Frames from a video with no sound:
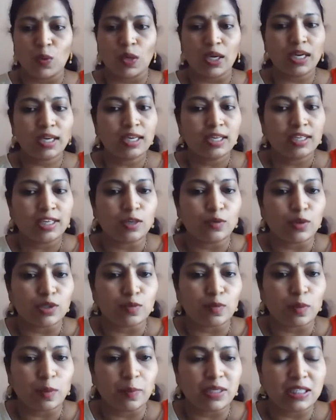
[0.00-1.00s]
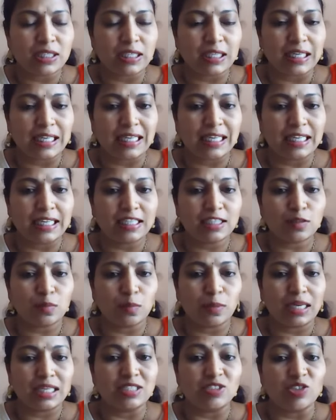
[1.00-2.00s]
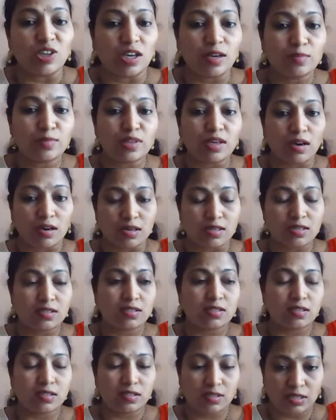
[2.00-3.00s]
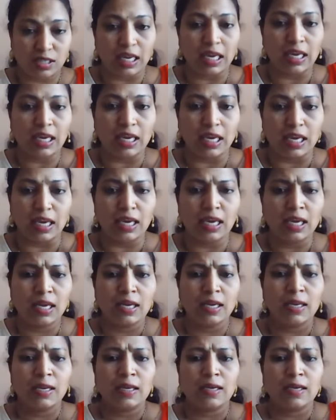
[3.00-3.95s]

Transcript: okay, it was published in English by James Augustus Hickey